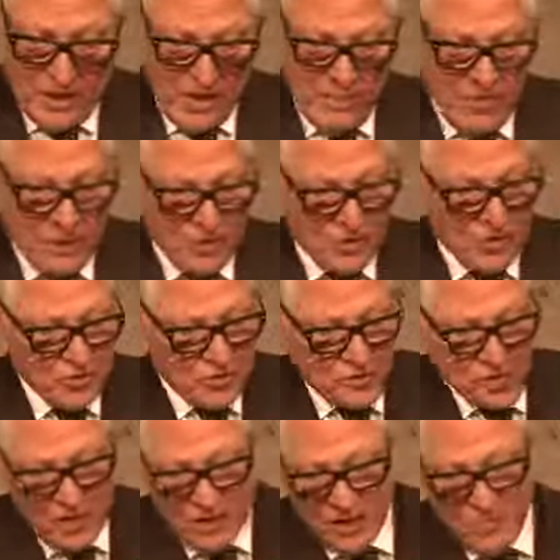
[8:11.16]
I have
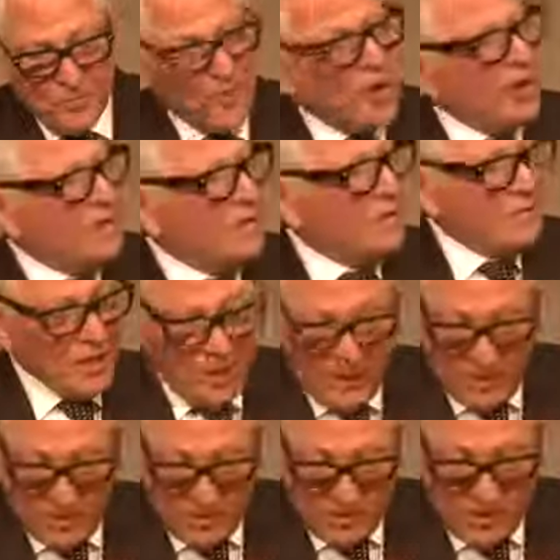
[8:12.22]
also seen the pride of
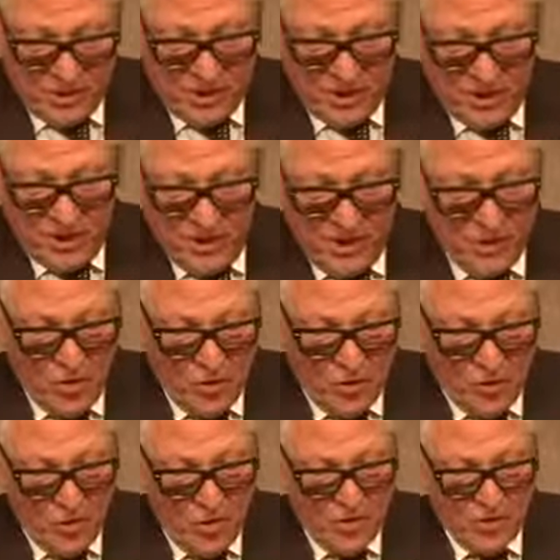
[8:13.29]
leaders in
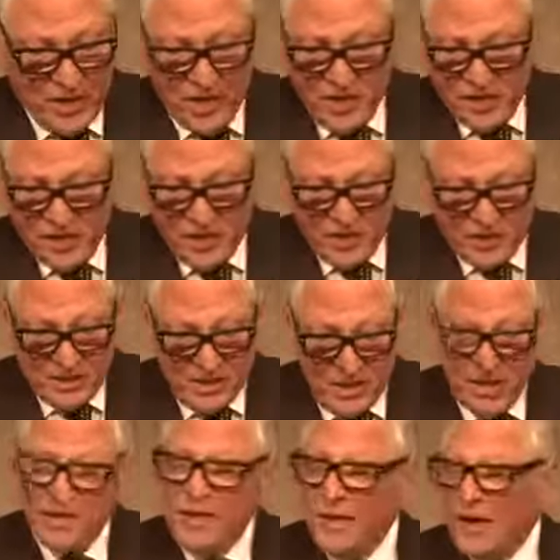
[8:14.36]
homegrown entities
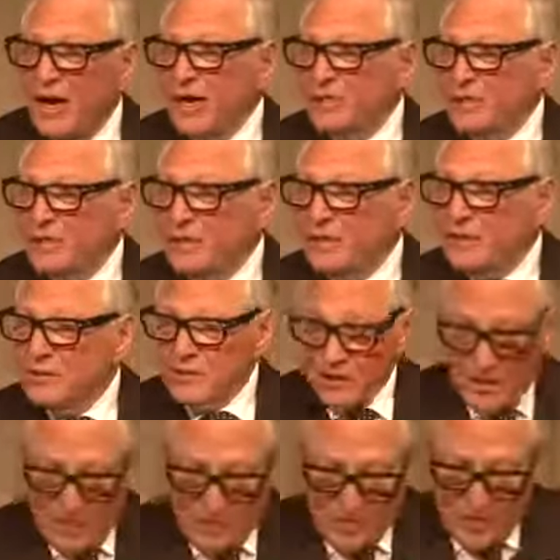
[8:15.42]
acting
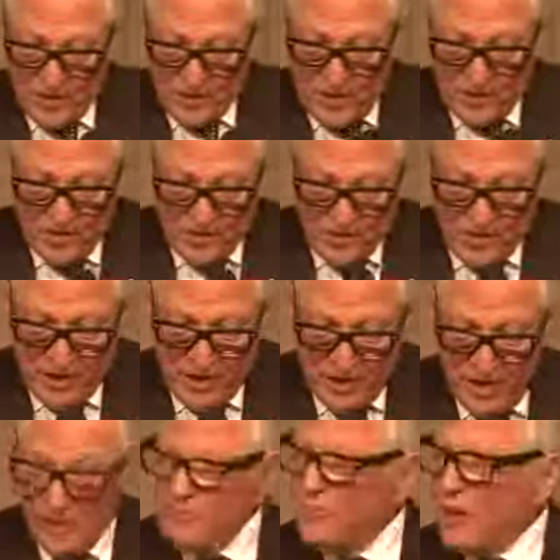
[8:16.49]
to help our country
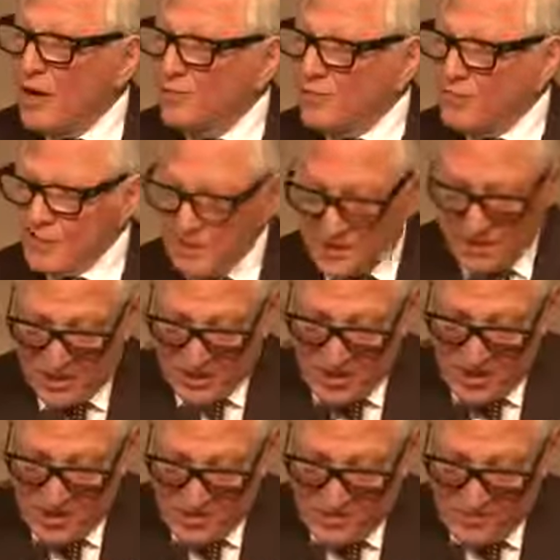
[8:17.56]
and province
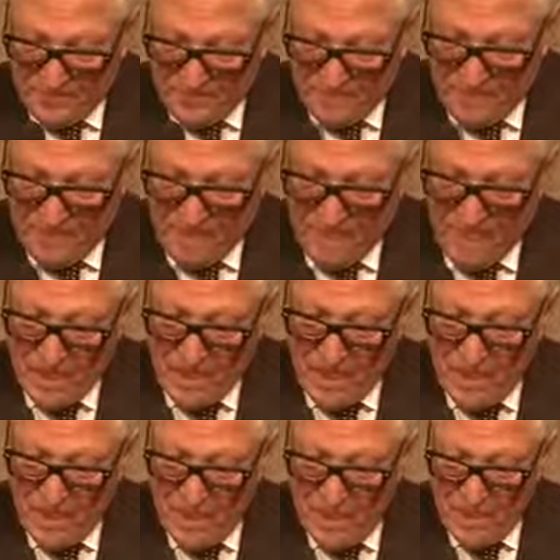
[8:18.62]
succeed.
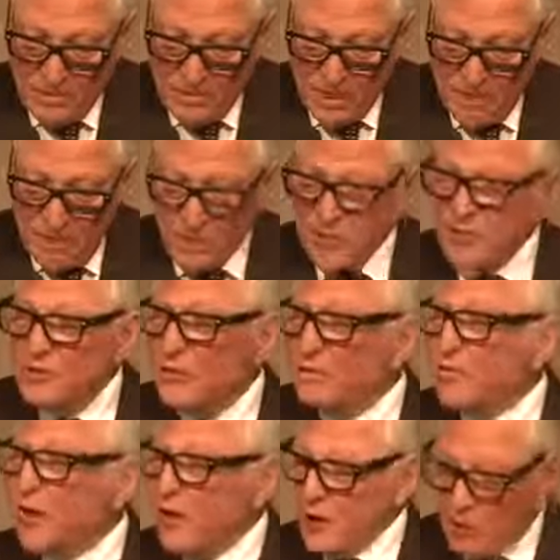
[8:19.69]
My
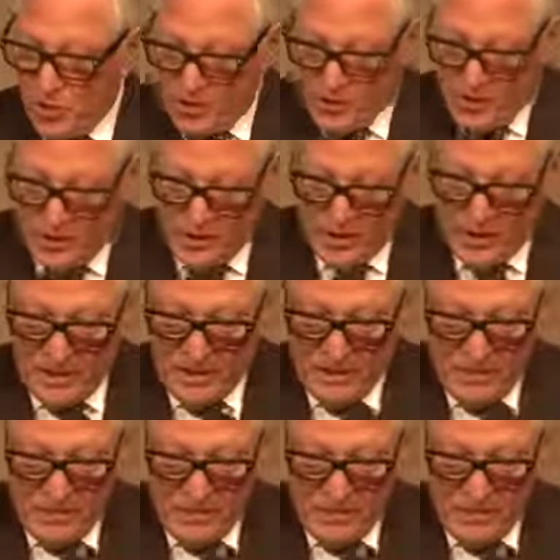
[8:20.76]
personal priority